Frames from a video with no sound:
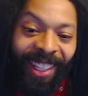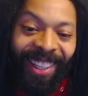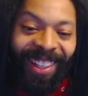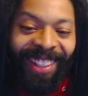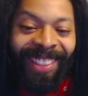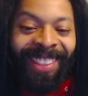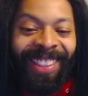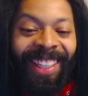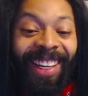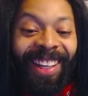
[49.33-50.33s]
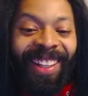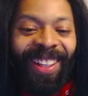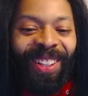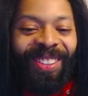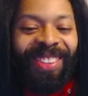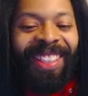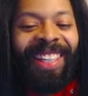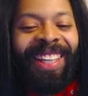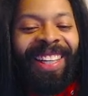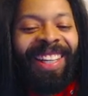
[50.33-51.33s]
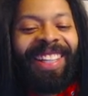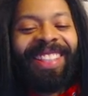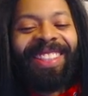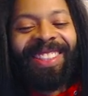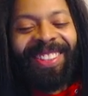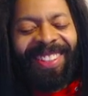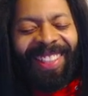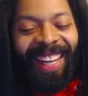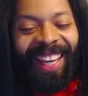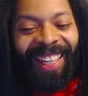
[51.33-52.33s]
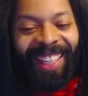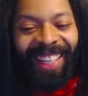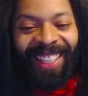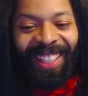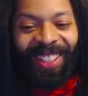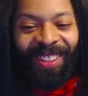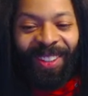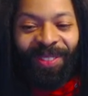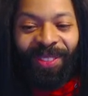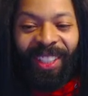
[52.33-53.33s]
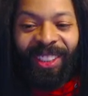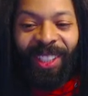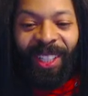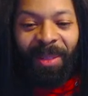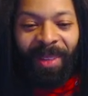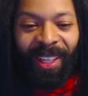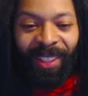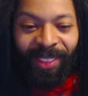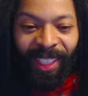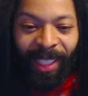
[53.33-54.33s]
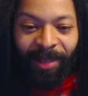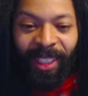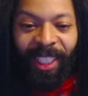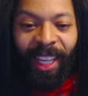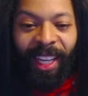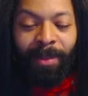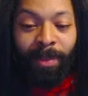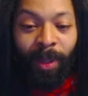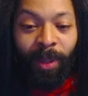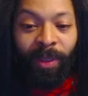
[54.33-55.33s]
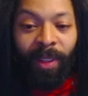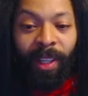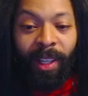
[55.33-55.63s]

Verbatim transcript: stick close to an ally hero for a certain amount of time to gain both